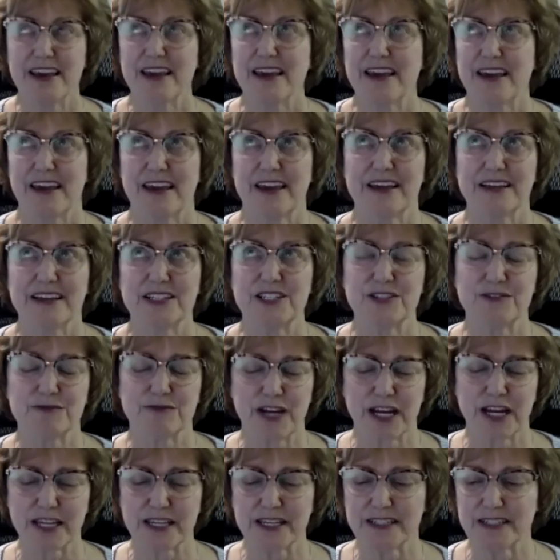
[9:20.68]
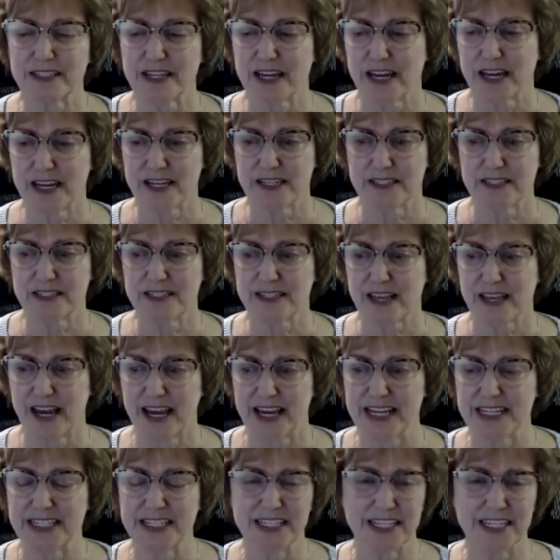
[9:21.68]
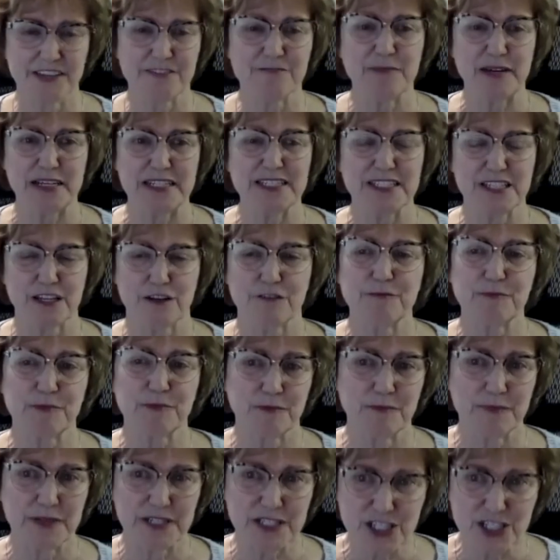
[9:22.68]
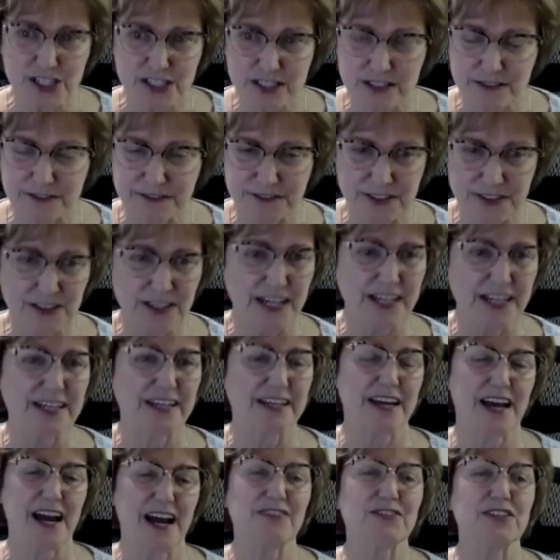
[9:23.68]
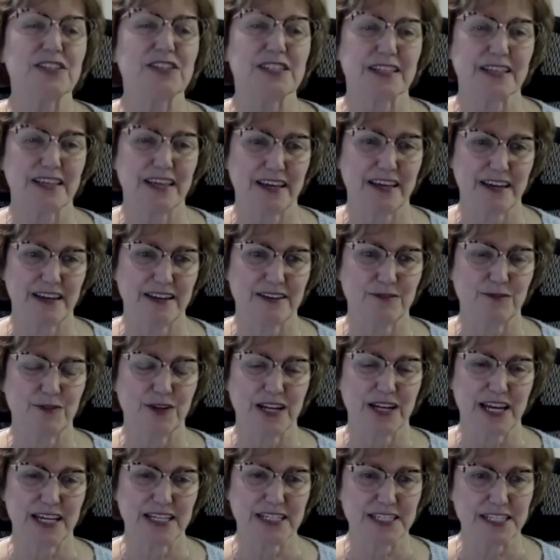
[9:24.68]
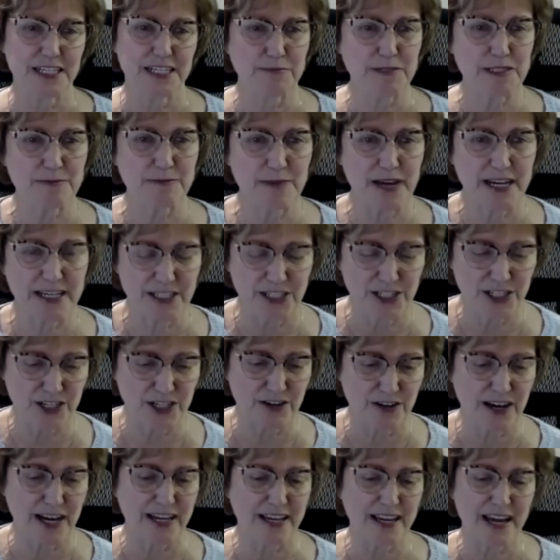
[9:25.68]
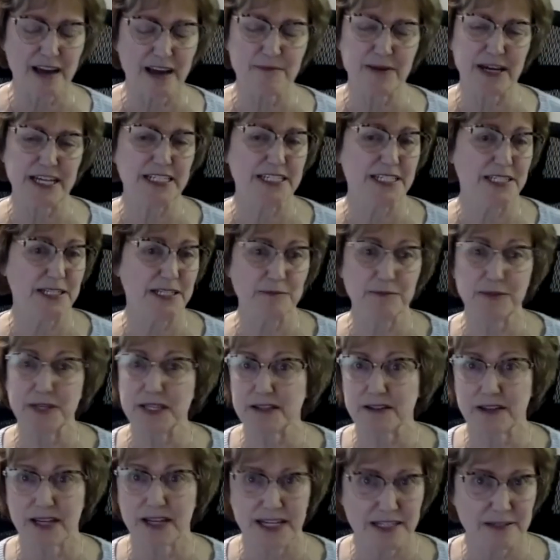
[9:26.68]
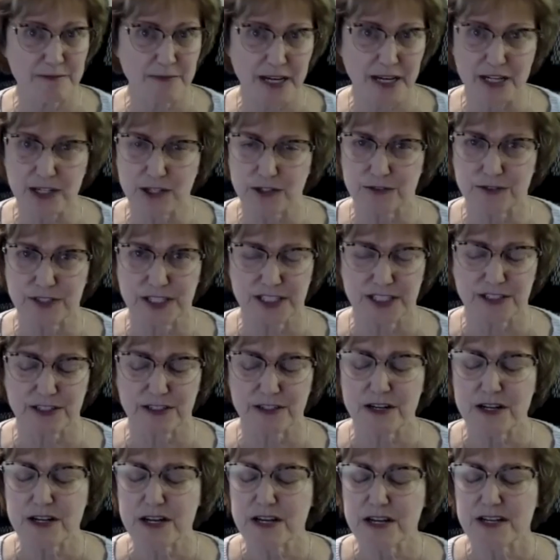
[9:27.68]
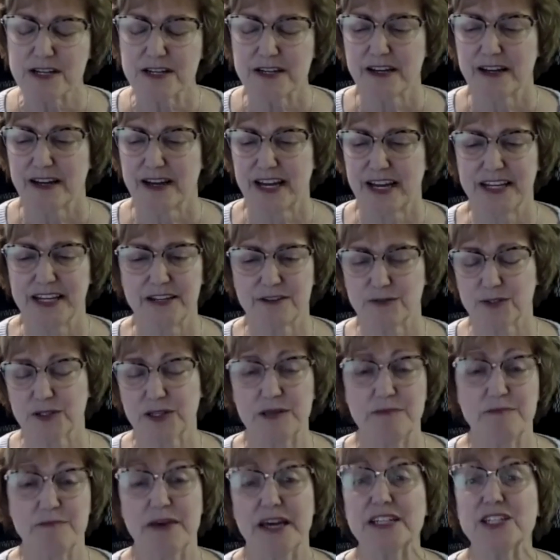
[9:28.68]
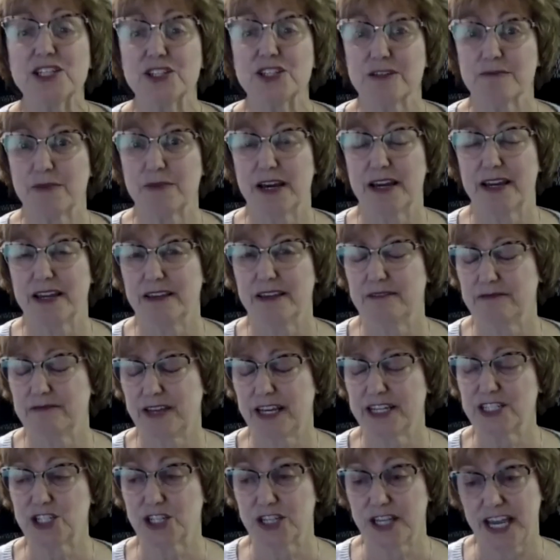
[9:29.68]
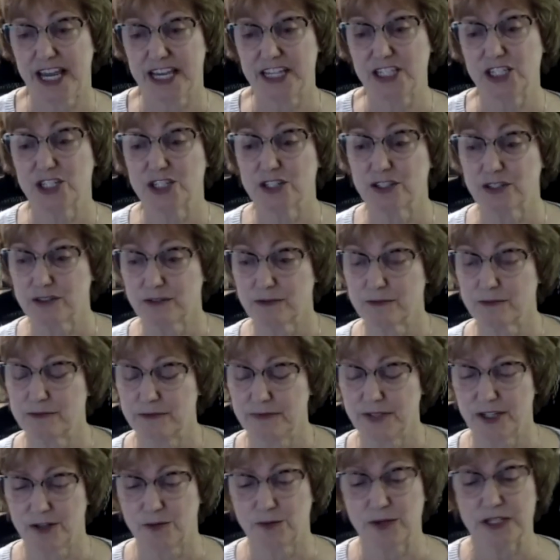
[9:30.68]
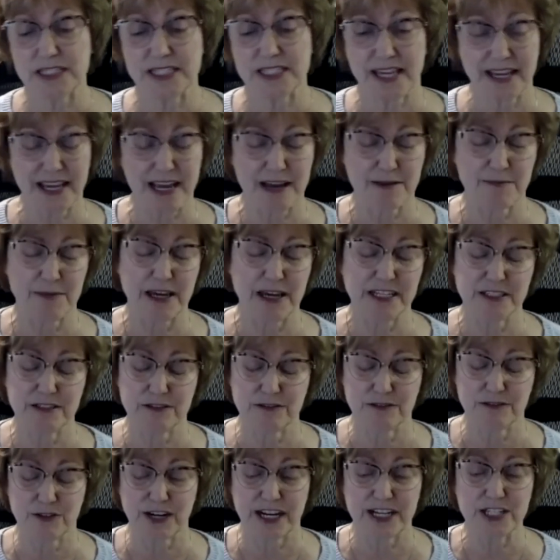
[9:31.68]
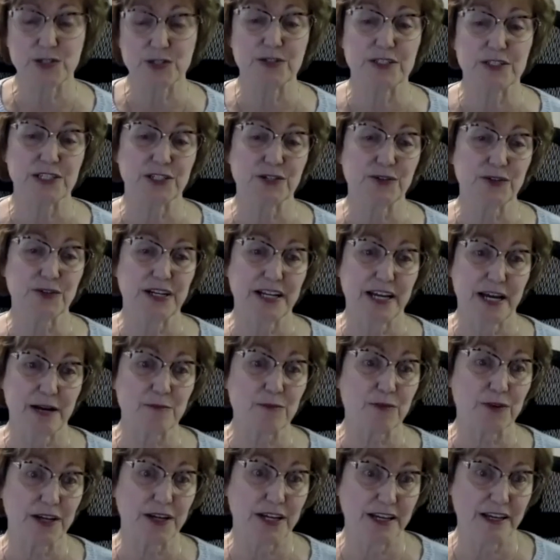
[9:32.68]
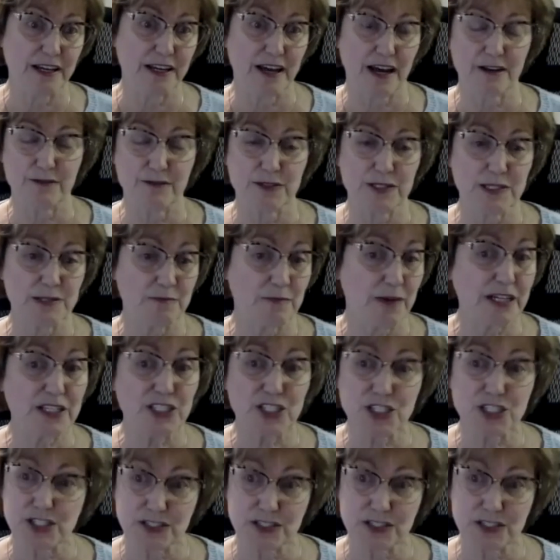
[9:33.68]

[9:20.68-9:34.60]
And to recognize I had to give myself permission to feel like a novice again. When I tipped I got my DNP late in my career. I didn't really mention my educational, once I got my graduate degree at Emory, I was much